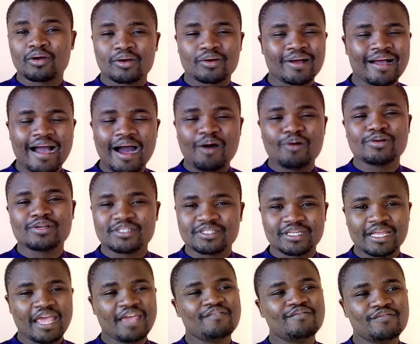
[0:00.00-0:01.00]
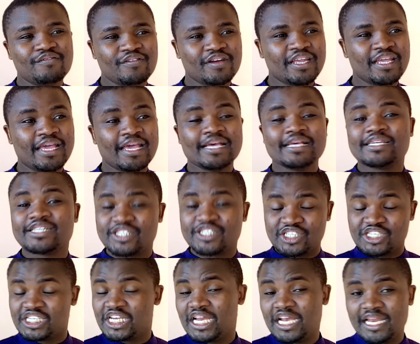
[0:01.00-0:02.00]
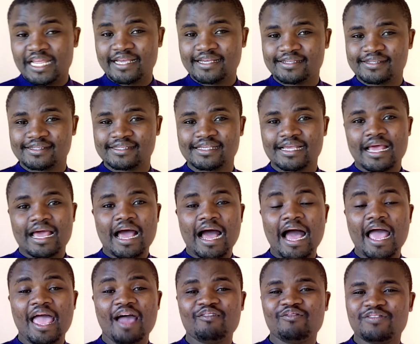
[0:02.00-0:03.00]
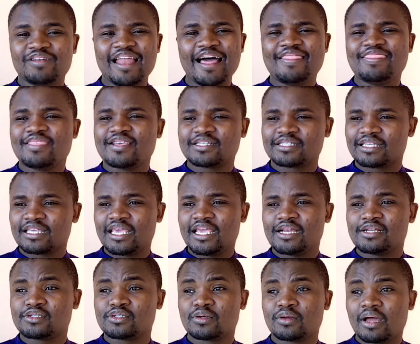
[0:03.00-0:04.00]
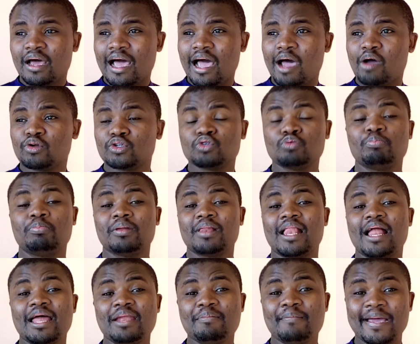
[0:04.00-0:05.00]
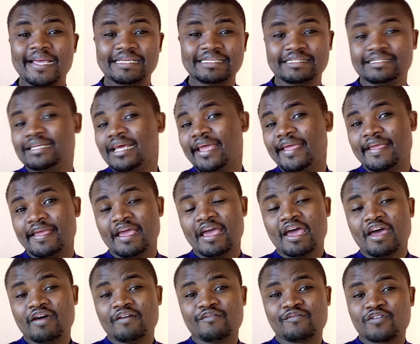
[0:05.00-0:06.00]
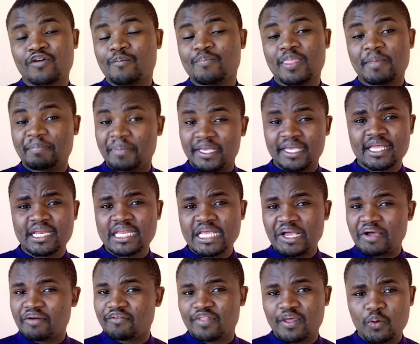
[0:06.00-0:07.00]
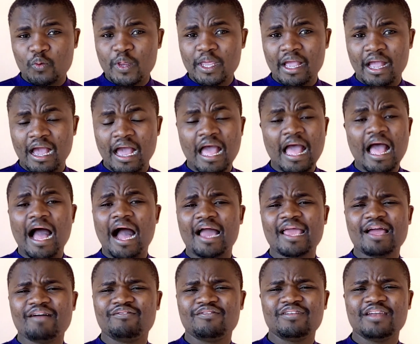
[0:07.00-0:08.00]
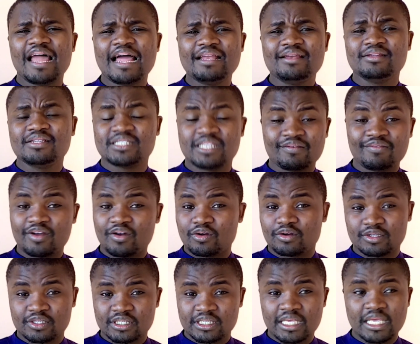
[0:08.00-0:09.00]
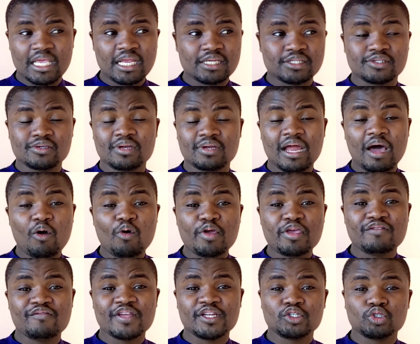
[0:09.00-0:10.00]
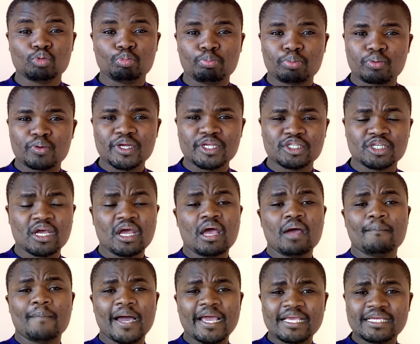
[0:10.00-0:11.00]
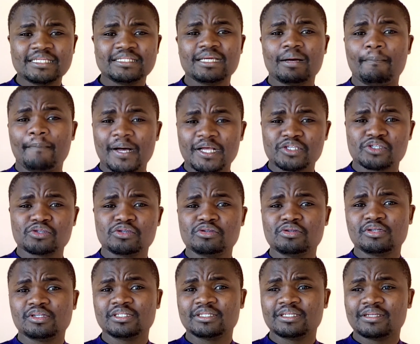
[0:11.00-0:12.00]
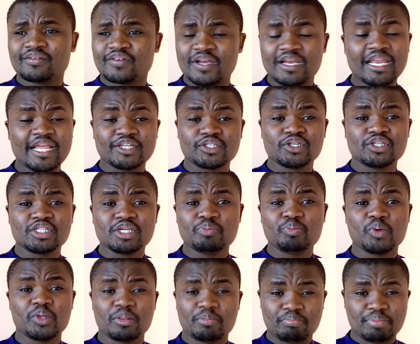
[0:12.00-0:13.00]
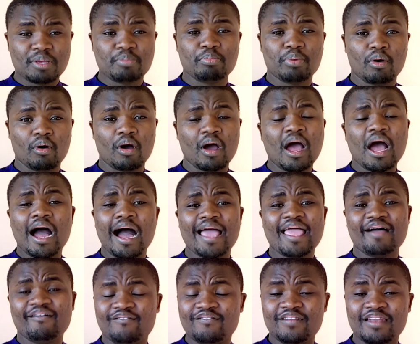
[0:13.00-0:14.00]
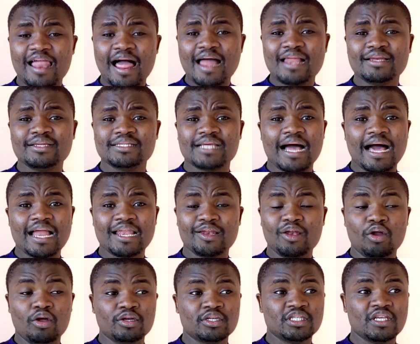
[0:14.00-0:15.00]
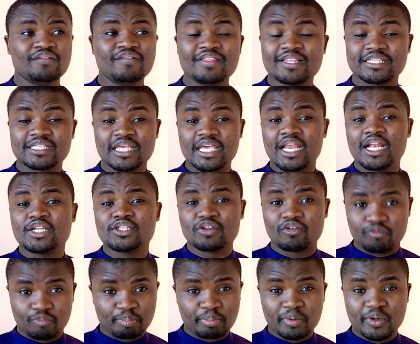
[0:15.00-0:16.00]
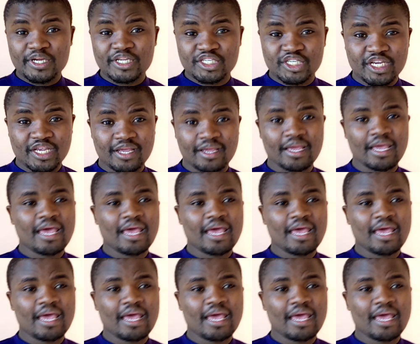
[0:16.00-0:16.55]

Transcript: count every shillings. I have learned the skills on how to plan my day from the beginning of the week. I have learned several skills on how even to preach my interpersonal relationship with people. I have learned a lot, even the skills of preaching.